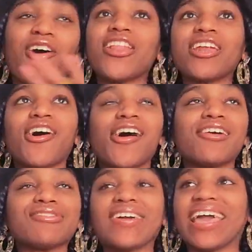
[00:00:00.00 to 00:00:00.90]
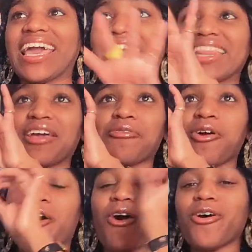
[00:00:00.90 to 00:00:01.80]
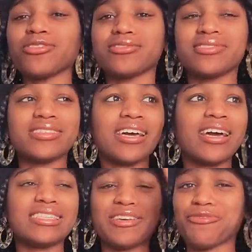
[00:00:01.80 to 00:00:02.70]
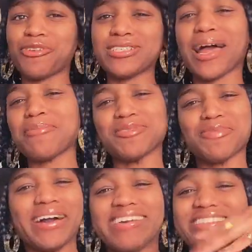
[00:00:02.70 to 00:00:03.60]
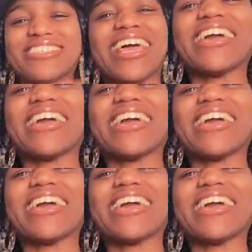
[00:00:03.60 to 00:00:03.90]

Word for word: falling off and they were all different types of buttons.